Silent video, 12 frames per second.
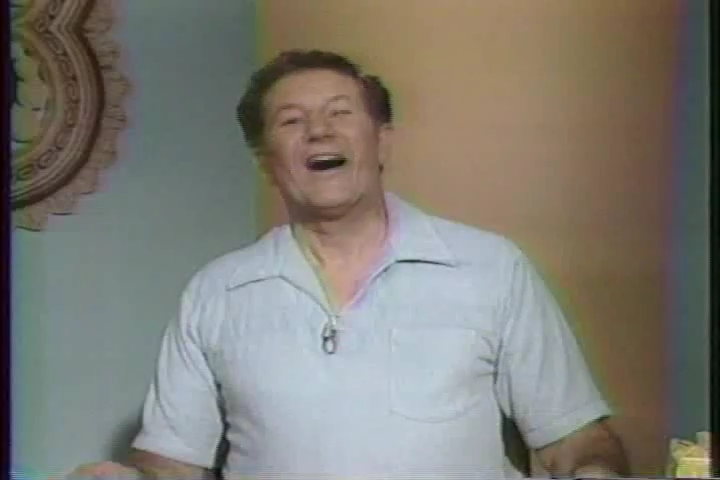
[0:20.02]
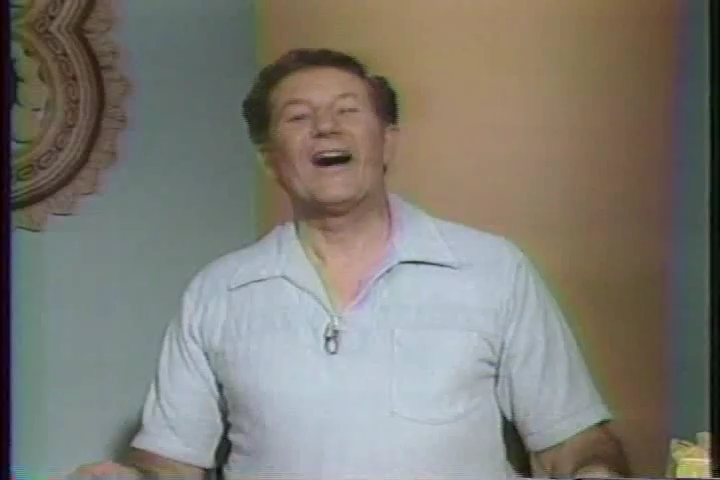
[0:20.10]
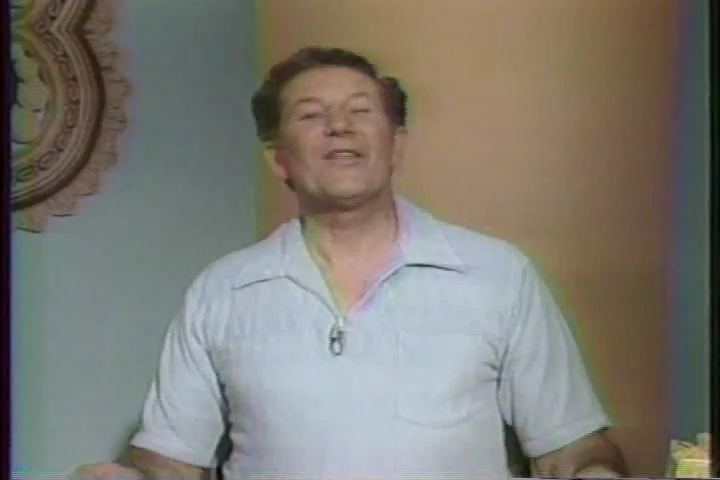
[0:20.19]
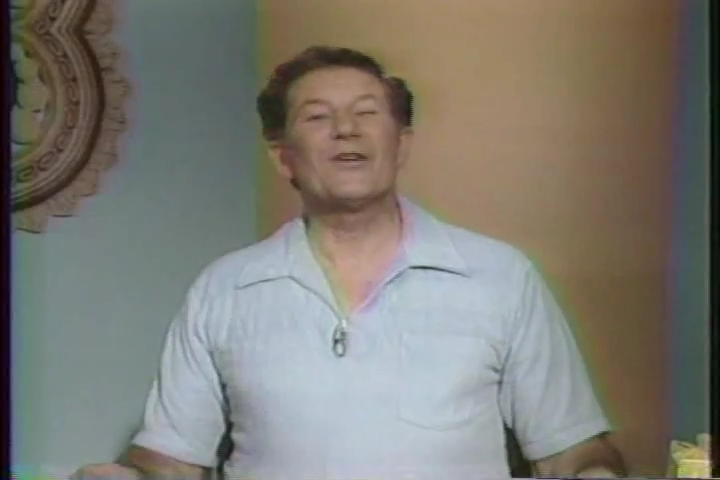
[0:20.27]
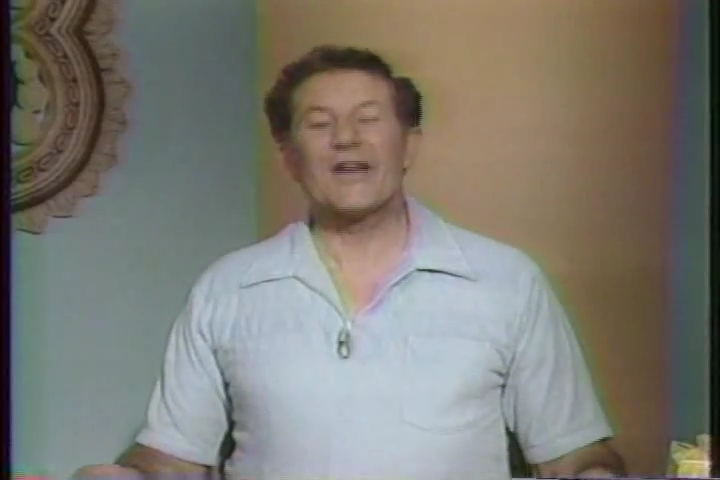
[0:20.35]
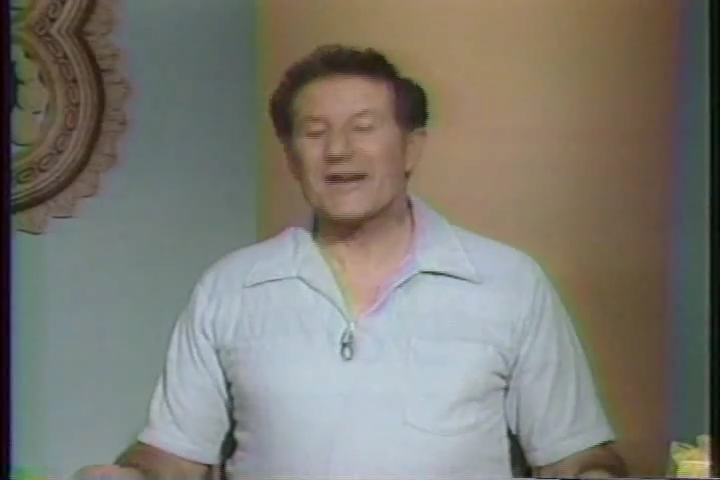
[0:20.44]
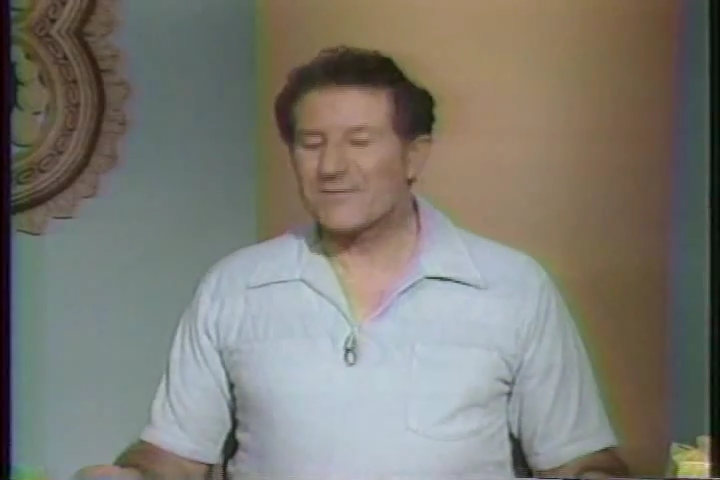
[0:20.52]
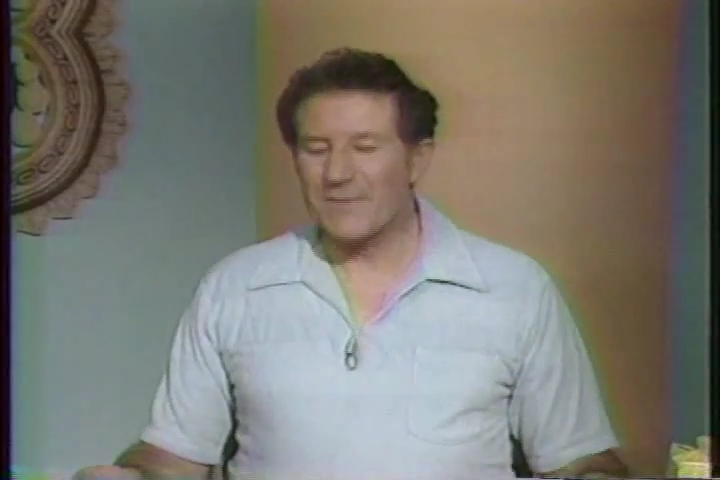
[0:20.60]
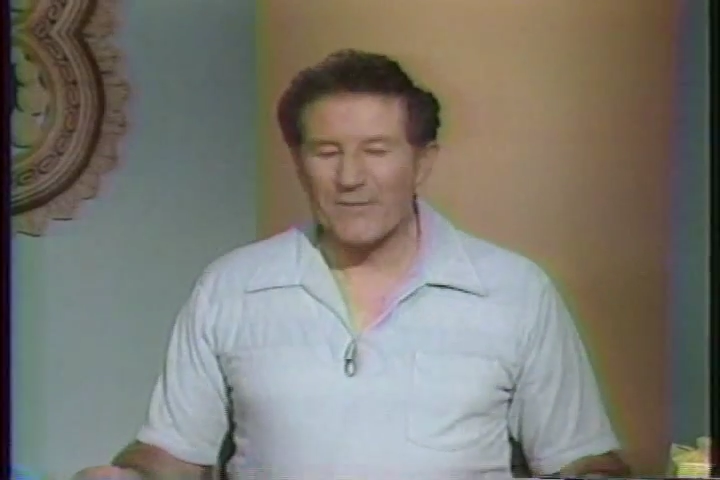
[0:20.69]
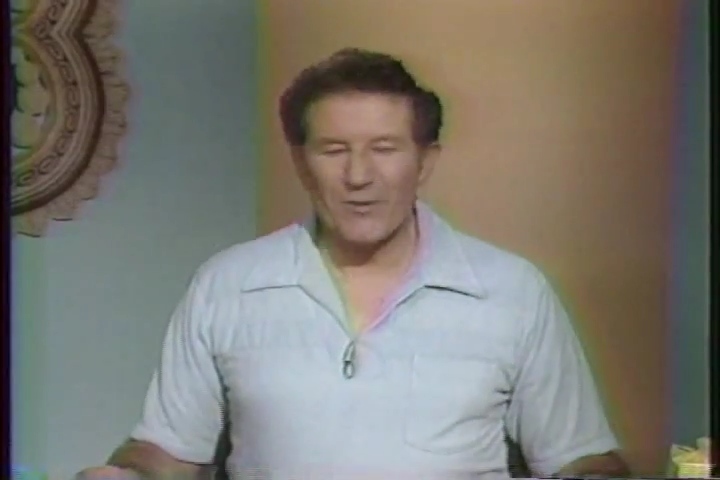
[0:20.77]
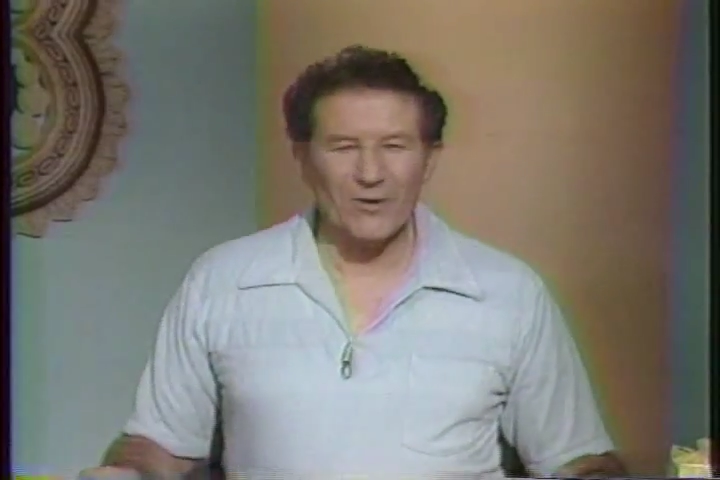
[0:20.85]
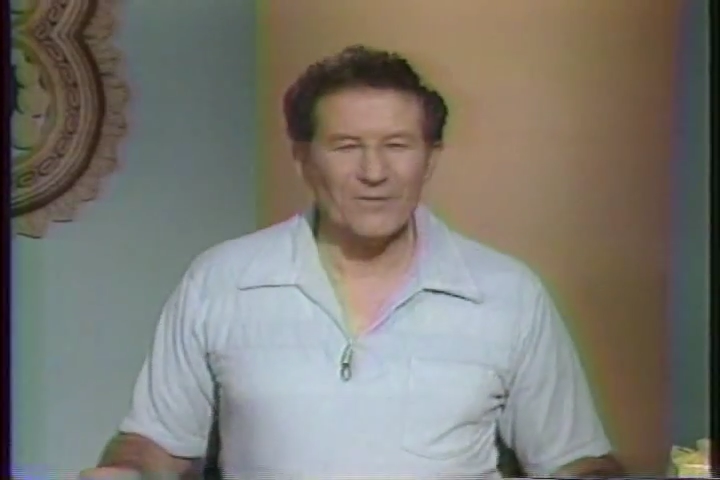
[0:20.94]
Hi there, nice
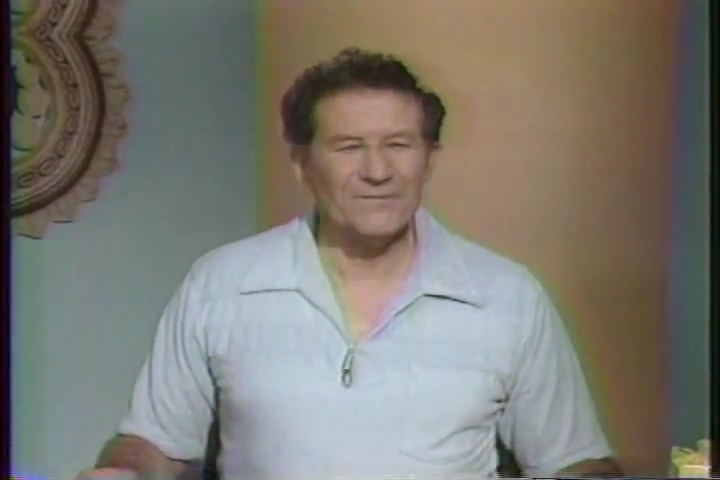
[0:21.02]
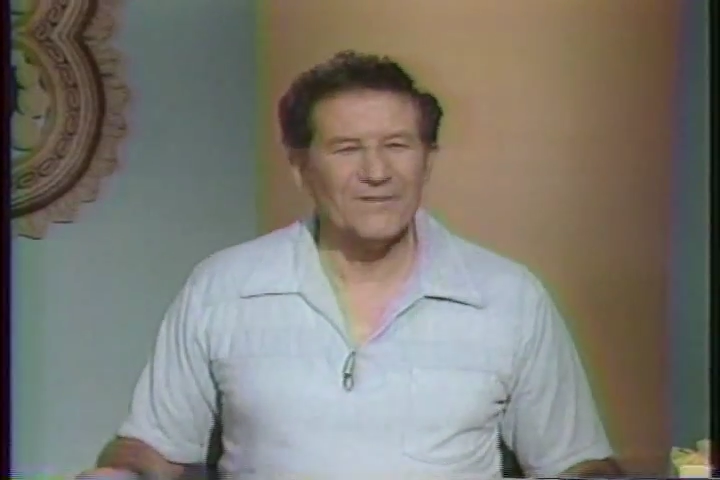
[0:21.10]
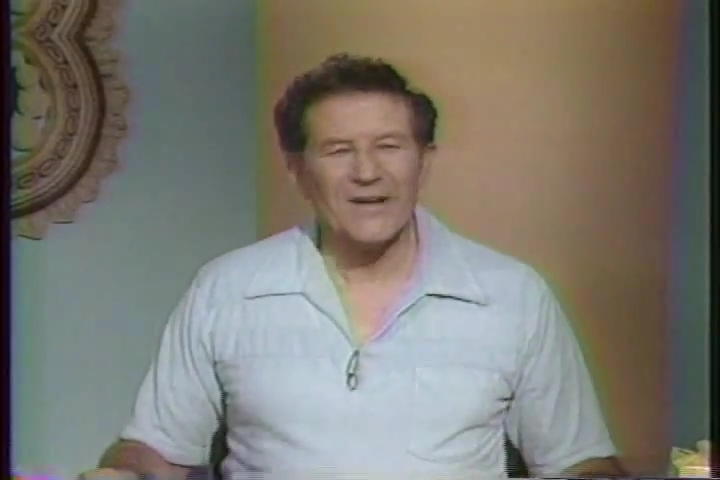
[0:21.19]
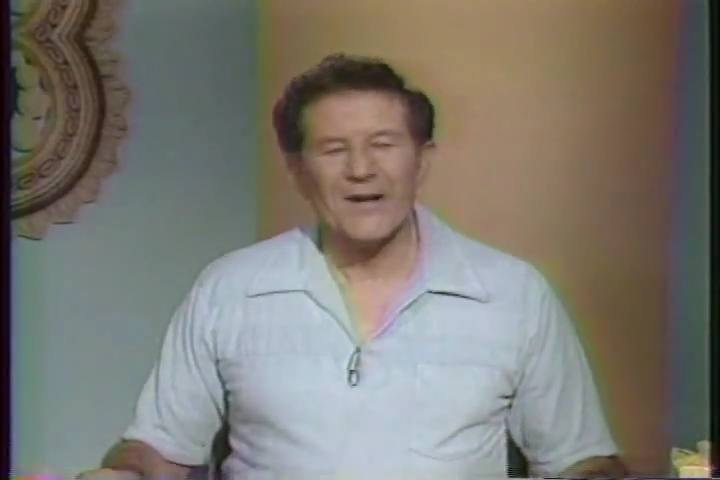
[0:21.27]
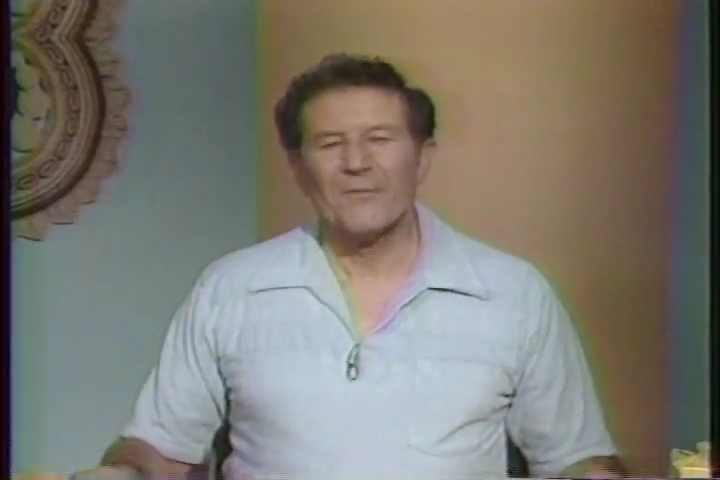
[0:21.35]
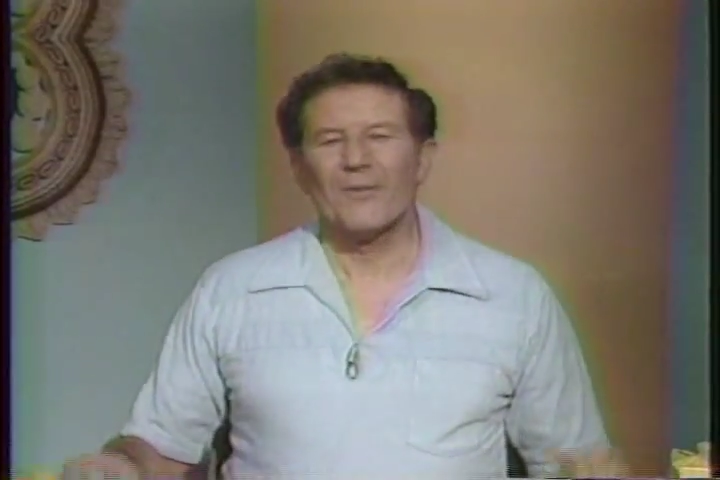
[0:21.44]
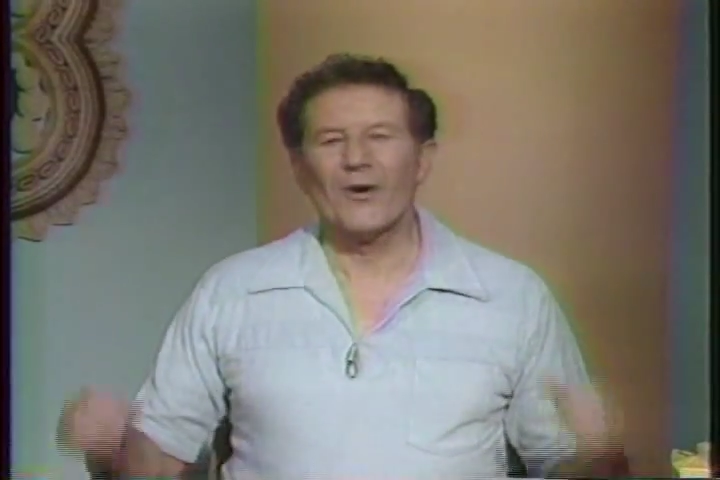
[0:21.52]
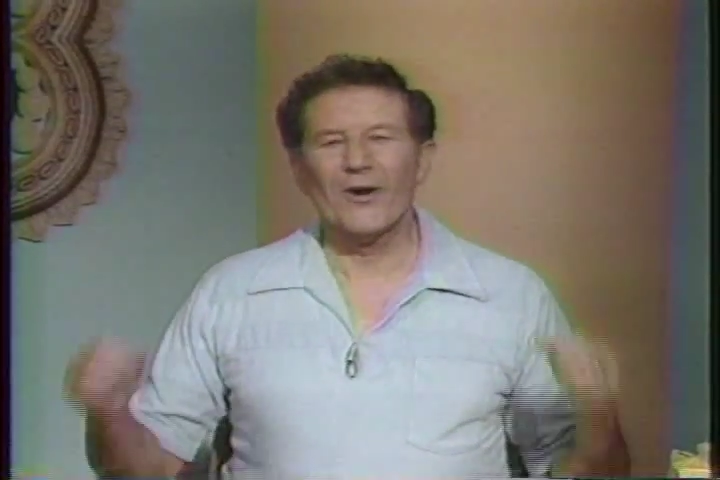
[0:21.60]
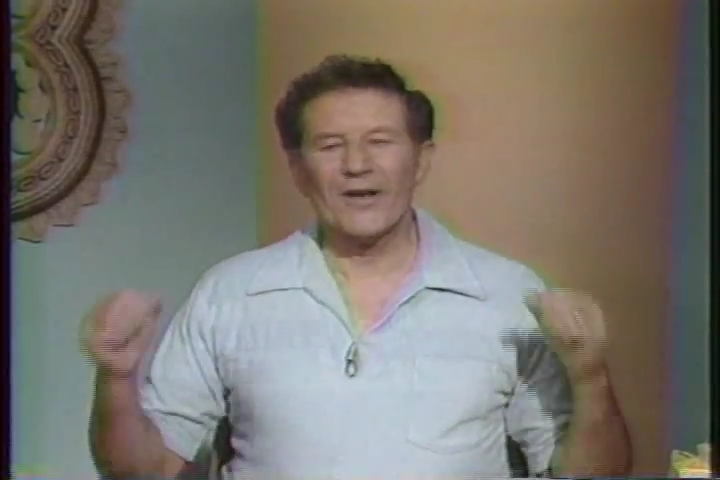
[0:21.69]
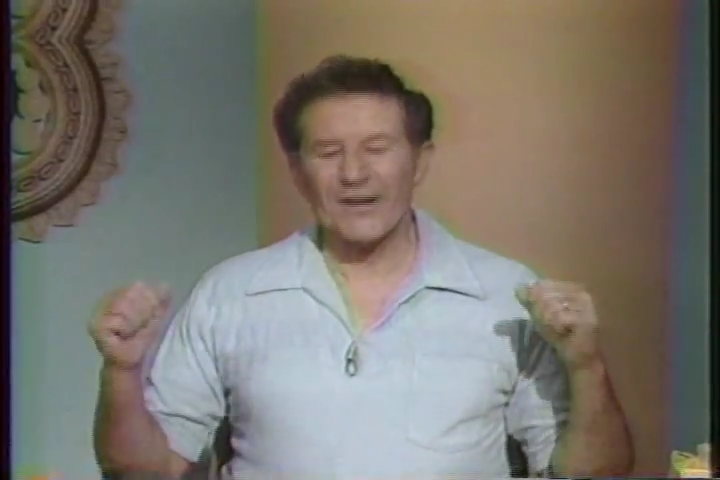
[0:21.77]
people. Boy,